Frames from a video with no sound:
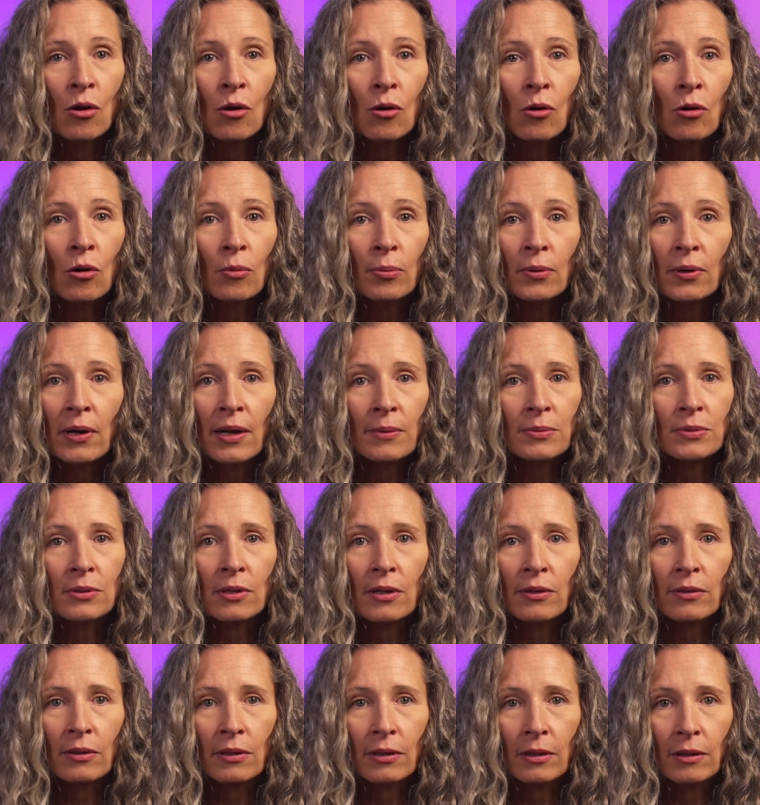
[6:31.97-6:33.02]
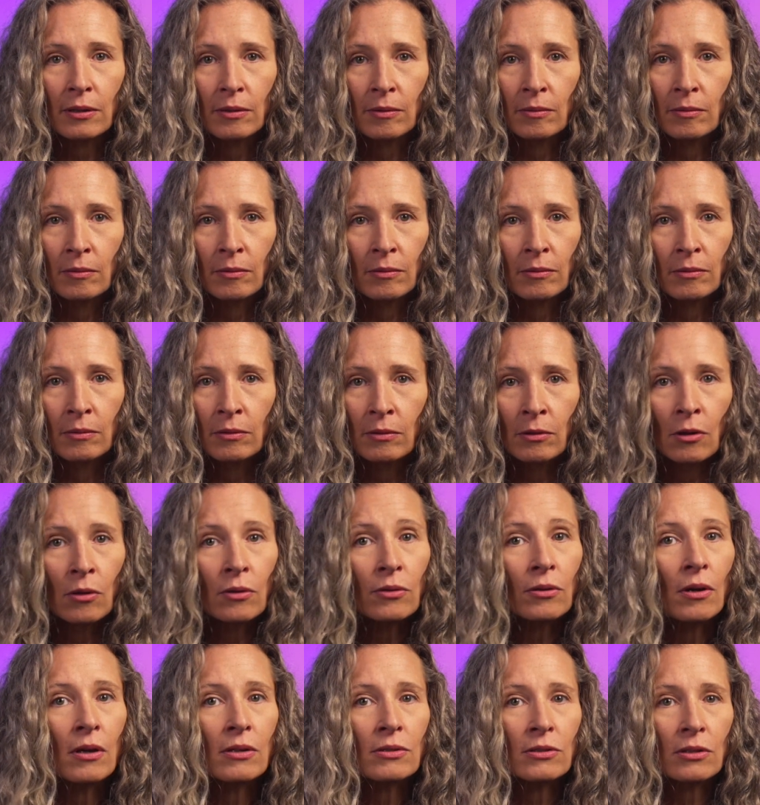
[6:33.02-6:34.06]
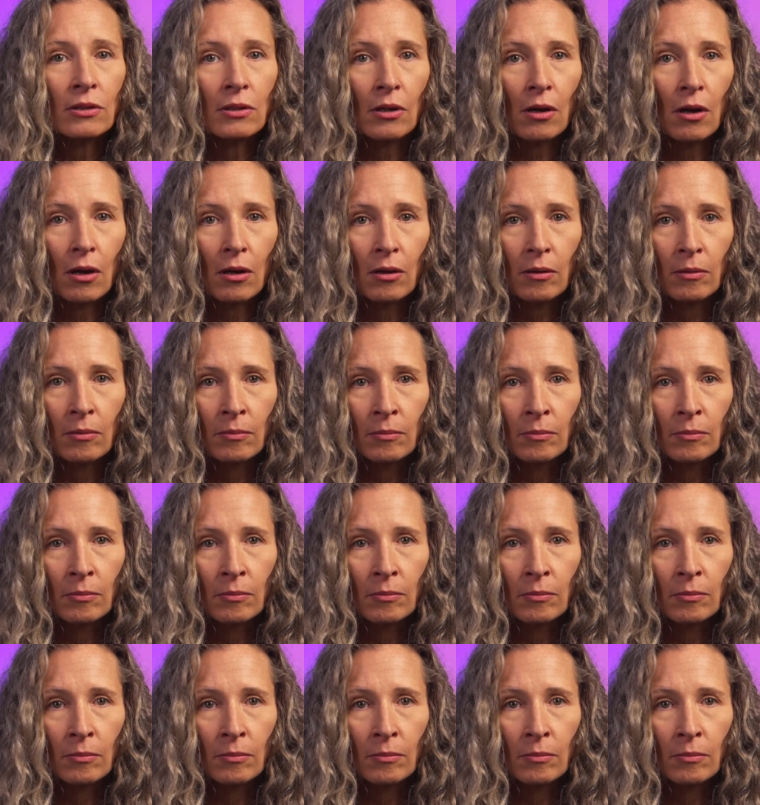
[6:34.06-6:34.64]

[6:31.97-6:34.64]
or perhaps nothing, no thoughts at all.